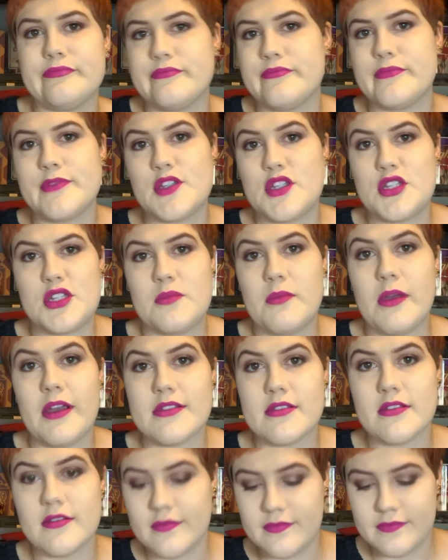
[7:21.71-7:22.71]
It's just
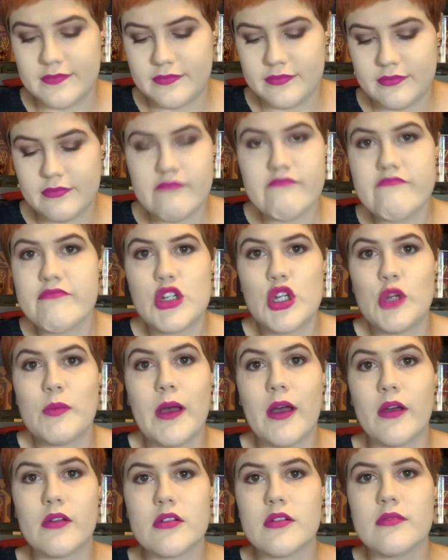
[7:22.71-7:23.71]
amazing.
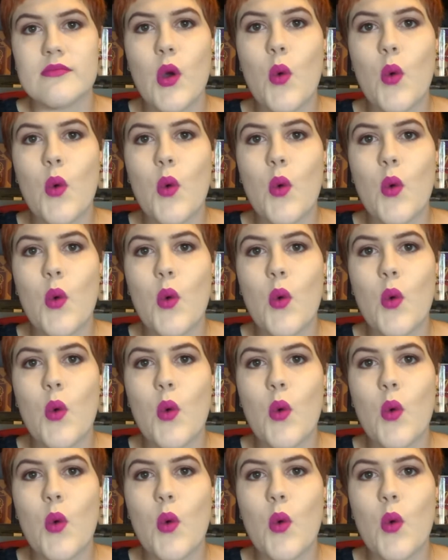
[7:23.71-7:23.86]
£2.